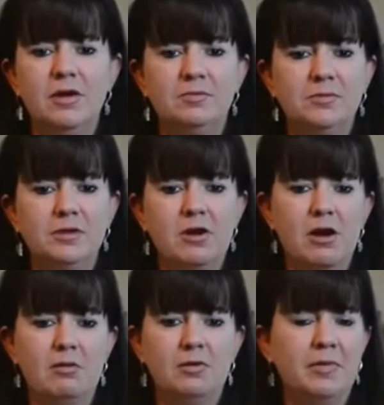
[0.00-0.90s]
pumped
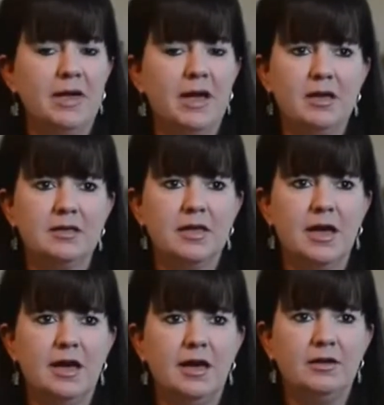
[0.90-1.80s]
carbon
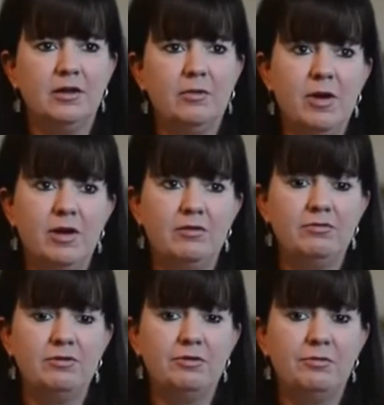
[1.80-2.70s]
monoxide into their
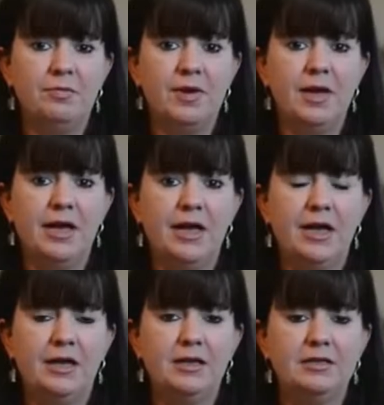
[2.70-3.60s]
bedroom
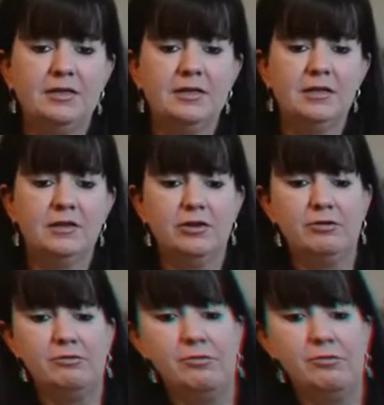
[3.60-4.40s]
and slit their